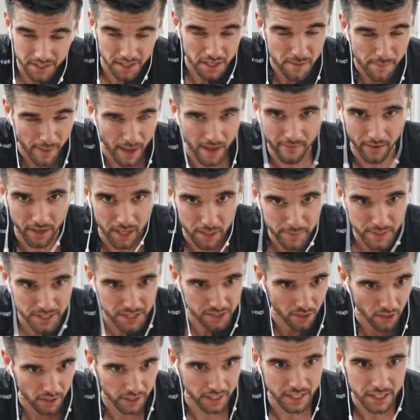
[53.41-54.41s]
so you may have only been
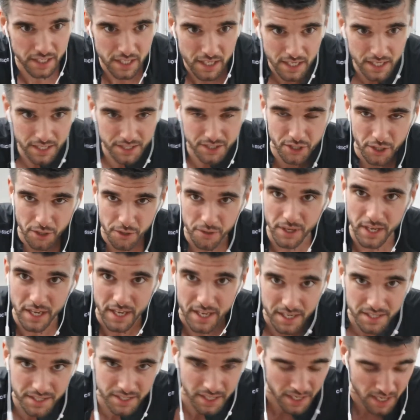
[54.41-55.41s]
cycling a year, 2
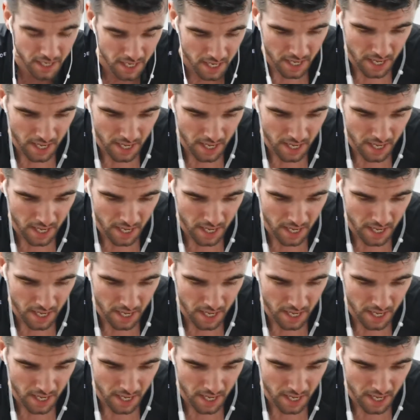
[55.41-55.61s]
years,